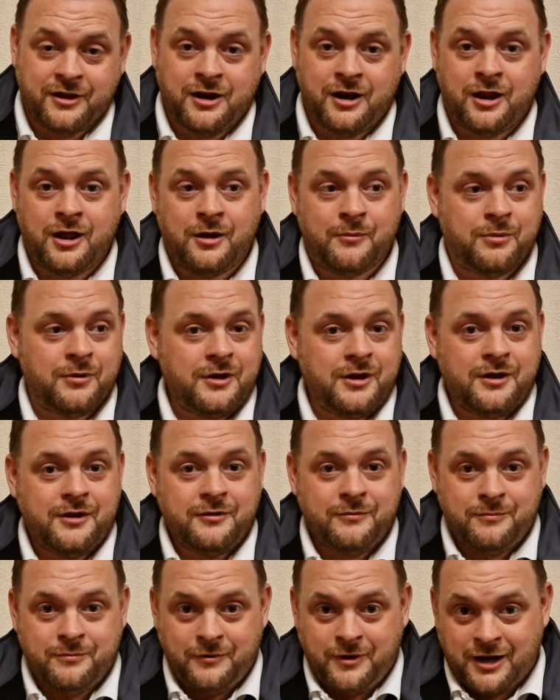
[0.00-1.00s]
the club,
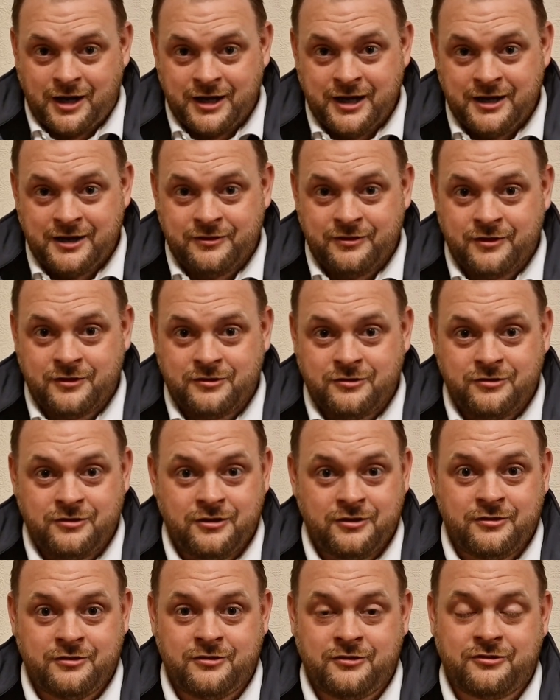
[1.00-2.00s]
cleaning
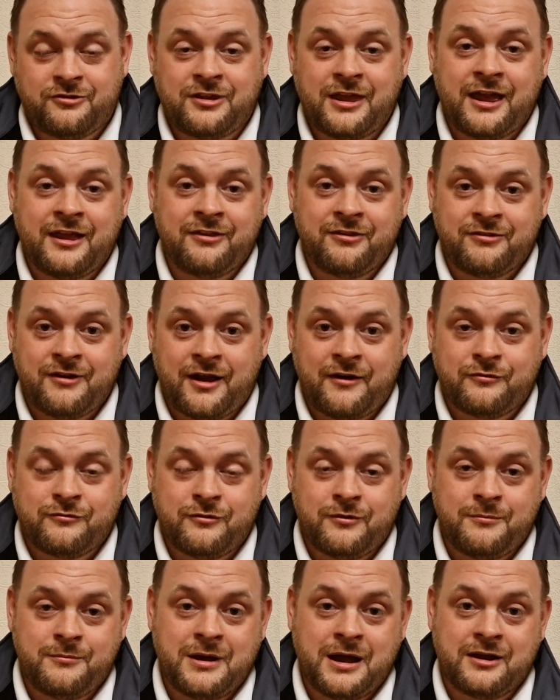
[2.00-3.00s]
the stands
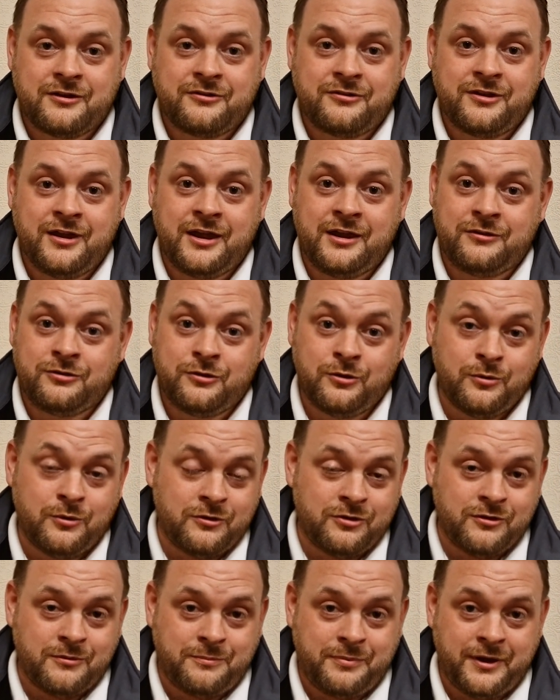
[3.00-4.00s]
after a match day,
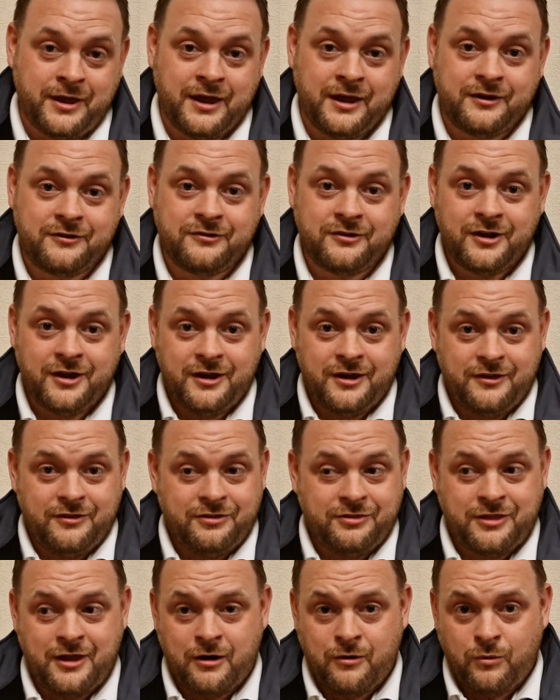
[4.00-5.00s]
doing the pitch,
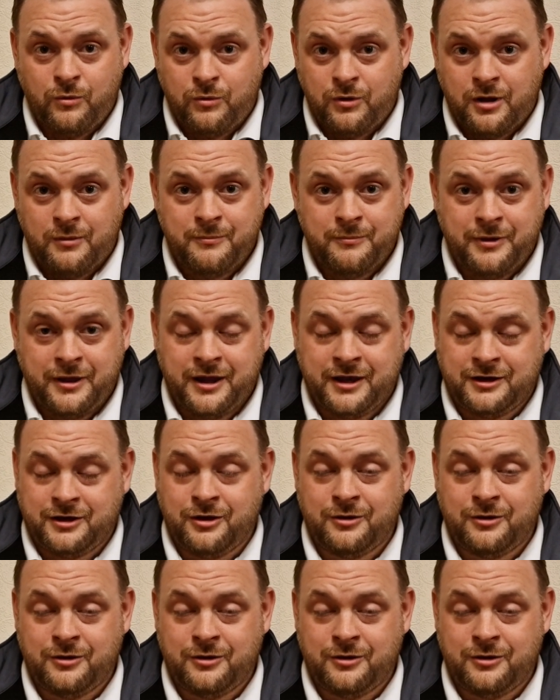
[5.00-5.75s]
they're all unpaid.